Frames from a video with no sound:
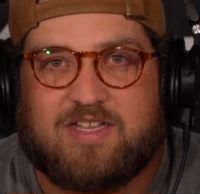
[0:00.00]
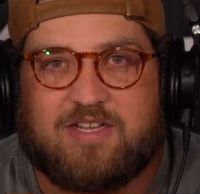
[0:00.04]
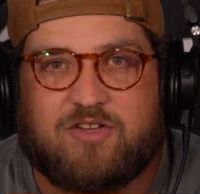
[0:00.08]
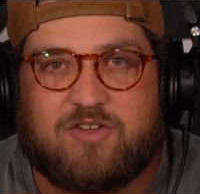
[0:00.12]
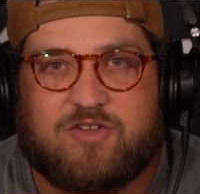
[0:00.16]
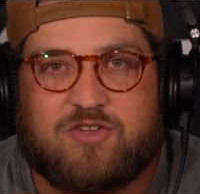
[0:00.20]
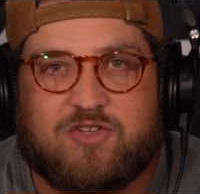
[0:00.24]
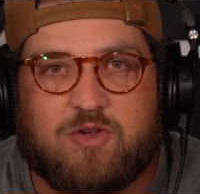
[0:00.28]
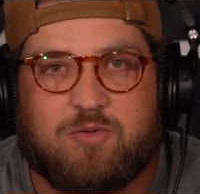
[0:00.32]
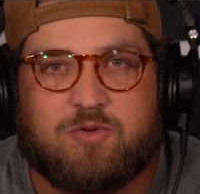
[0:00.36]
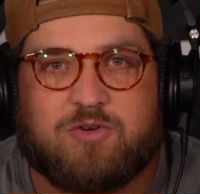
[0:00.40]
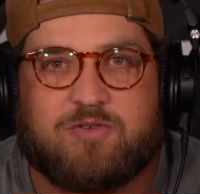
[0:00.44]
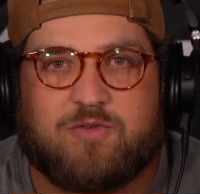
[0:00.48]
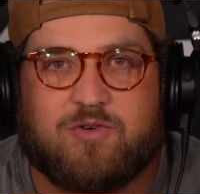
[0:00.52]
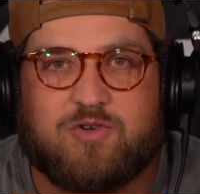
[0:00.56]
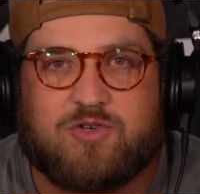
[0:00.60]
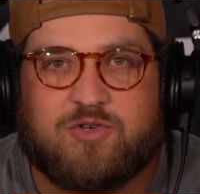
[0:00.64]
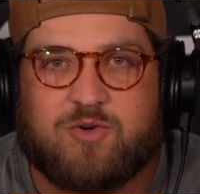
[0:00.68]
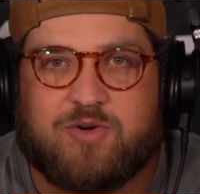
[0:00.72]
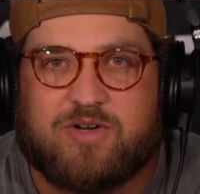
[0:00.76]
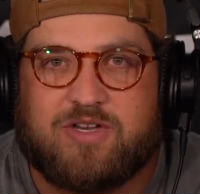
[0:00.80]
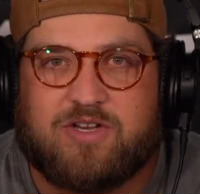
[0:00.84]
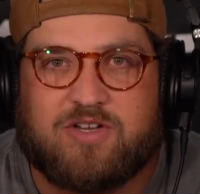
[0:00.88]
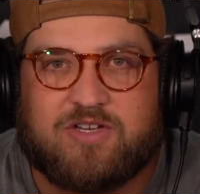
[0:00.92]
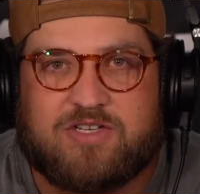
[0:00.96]
thank you so much for
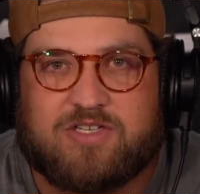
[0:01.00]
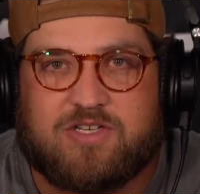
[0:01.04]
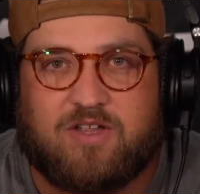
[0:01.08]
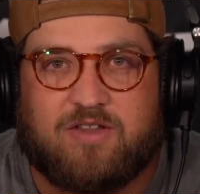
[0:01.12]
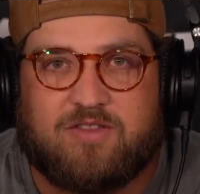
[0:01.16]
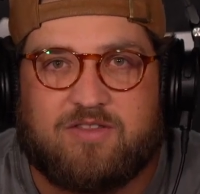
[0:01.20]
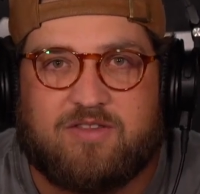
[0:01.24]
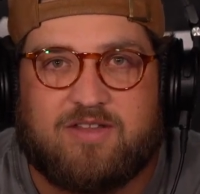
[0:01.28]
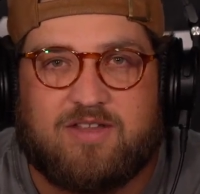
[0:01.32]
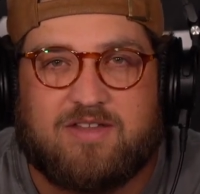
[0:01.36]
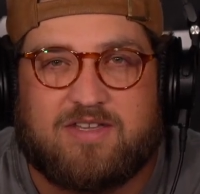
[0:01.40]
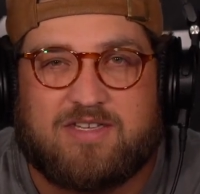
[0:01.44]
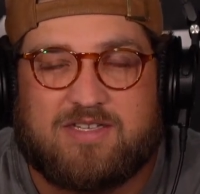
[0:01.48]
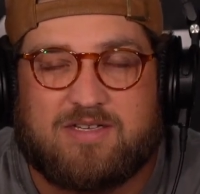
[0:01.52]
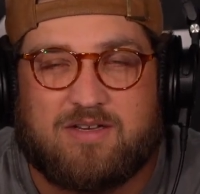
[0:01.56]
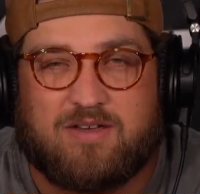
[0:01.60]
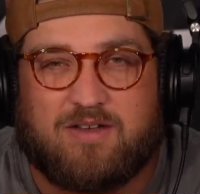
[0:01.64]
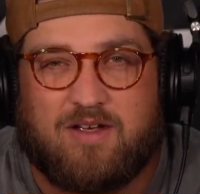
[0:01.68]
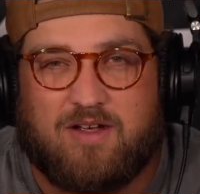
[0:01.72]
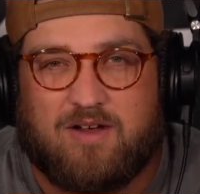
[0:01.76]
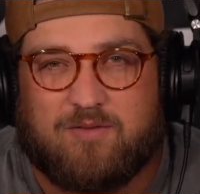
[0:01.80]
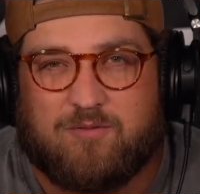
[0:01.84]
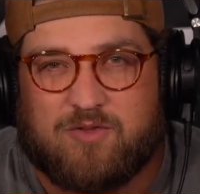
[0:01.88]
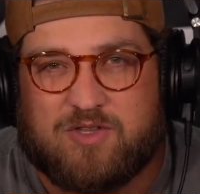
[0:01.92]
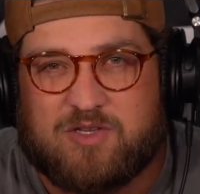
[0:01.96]
joining us on this
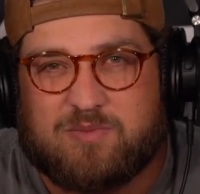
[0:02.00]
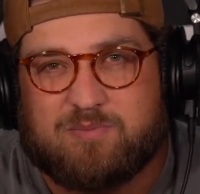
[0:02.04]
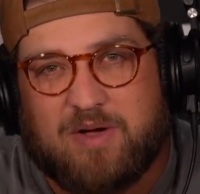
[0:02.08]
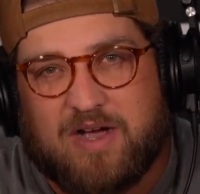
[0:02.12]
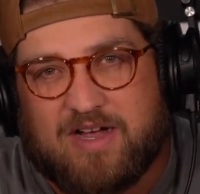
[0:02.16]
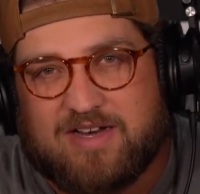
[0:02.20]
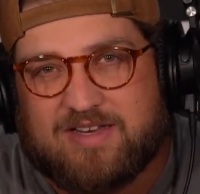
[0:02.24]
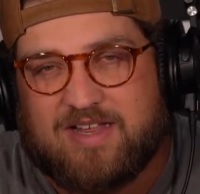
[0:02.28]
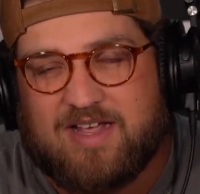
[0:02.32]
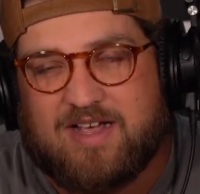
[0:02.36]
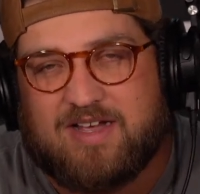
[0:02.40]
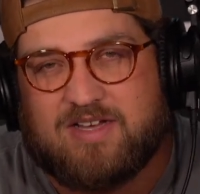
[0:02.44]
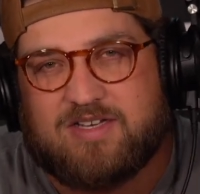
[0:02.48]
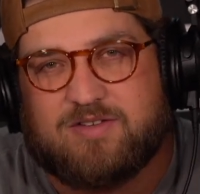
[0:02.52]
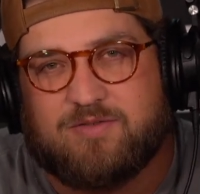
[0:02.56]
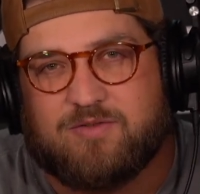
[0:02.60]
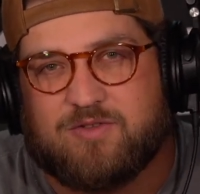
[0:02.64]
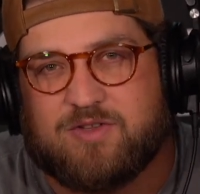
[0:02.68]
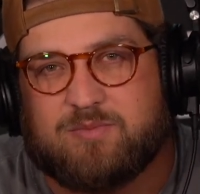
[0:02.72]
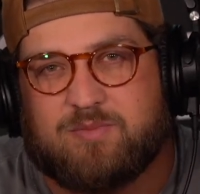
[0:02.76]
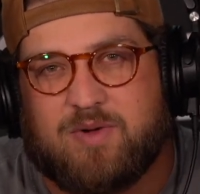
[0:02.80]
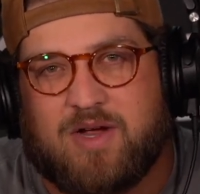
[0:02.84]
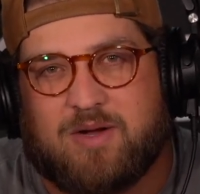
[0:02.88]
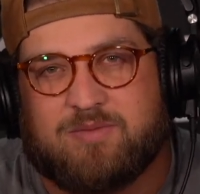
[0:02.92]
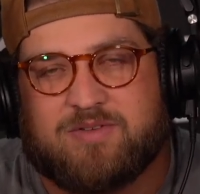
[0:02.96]
uh, for this podcast for
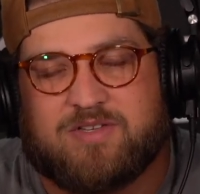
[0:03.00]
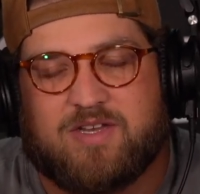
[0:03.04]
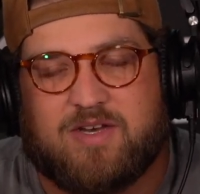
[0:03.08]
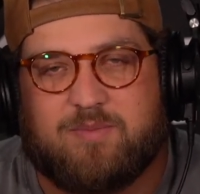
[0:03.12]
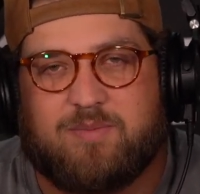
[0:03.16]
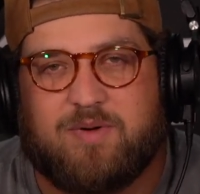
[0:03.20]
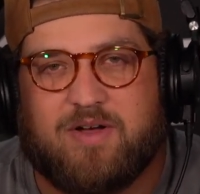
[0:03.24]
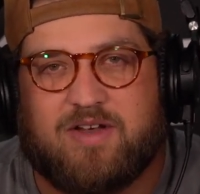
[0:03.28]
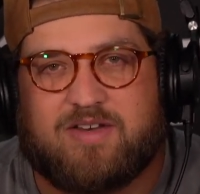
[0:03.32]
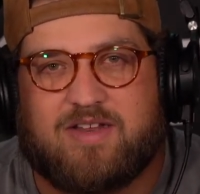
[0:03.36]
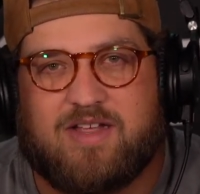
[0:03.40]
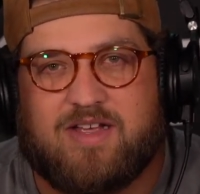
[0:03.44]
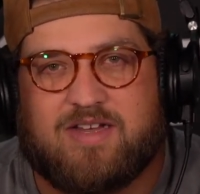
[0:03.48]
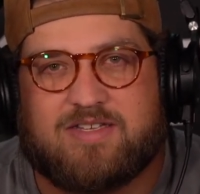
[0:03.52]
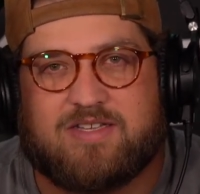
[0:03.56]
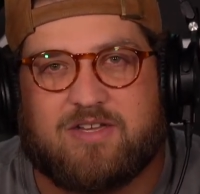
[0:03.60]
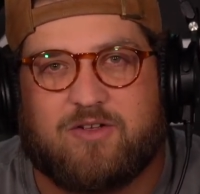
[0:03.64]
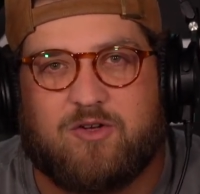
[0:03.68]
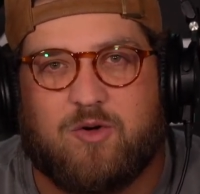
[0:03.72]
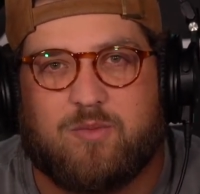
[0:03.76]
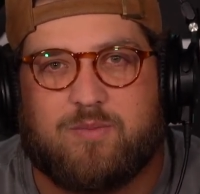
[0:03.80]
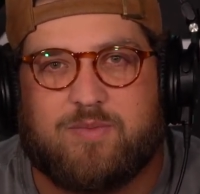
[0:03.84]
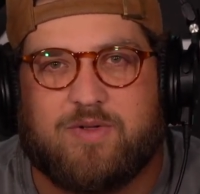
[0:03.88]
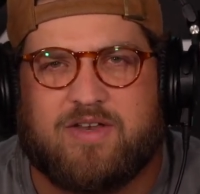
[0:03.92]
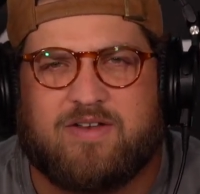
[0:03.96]
this Bible study podcast. I
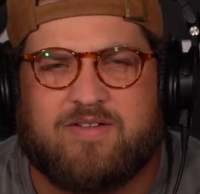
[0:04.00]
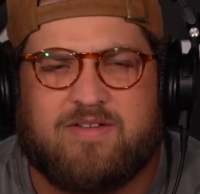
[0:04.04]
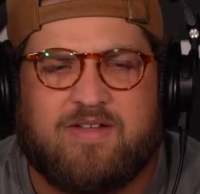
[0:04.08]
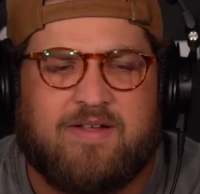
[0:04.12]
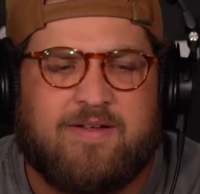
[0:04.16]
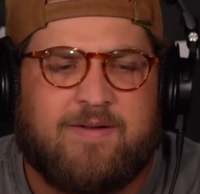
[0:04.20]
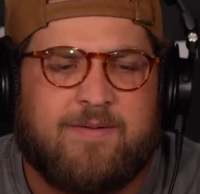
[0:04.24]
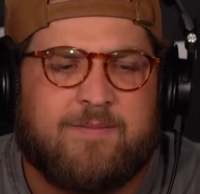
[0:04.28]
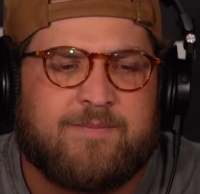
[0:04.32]
hope it.